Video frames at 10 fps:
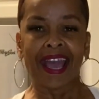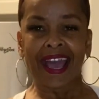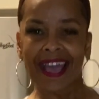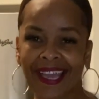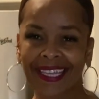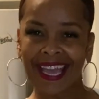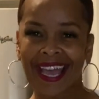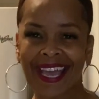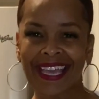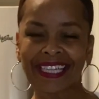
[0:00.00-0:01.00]
Hi
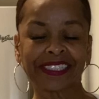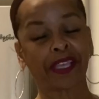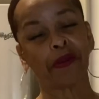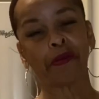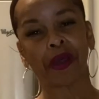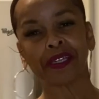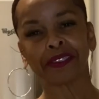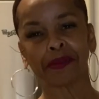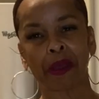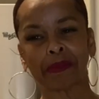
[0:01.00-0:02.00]
guys, welcome
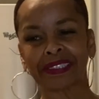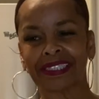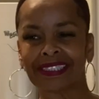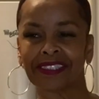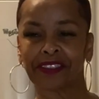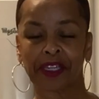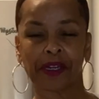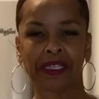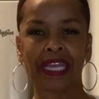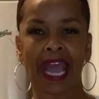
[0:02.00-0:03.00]
to Mamacita's
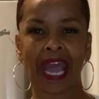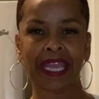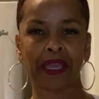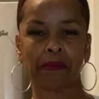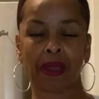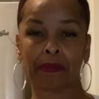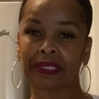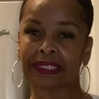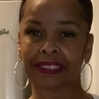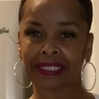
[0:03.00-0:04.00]
Journey. I am
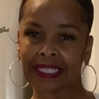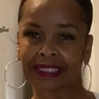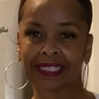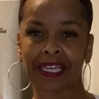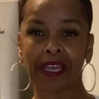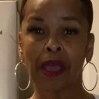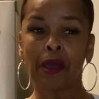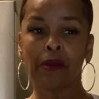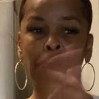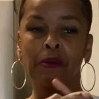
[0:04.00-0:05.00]
Mamacita.
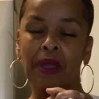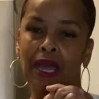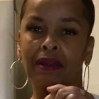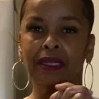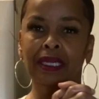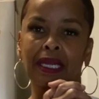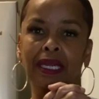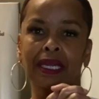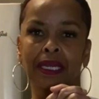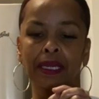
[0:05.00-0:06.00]

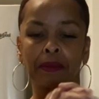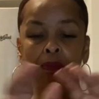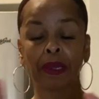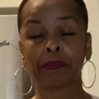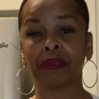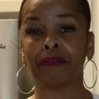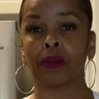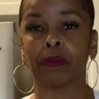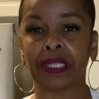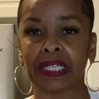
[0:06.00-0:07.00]
Welcome. But
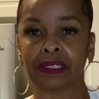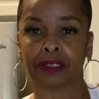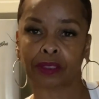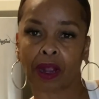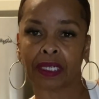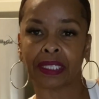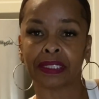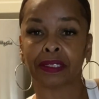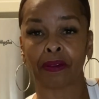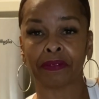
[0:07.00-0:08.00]
before we get started,
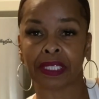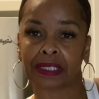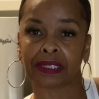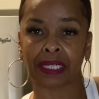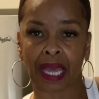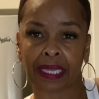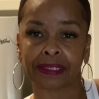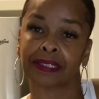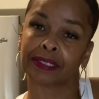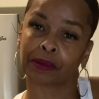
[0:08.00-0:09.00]
don't forget to like,
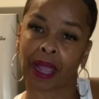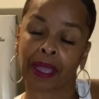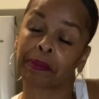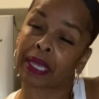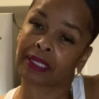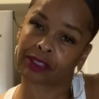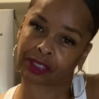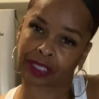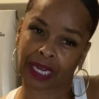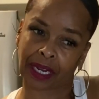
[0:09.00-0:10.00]
subscribe, and
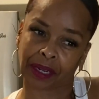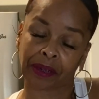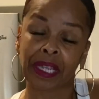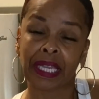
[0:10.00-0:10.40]
share.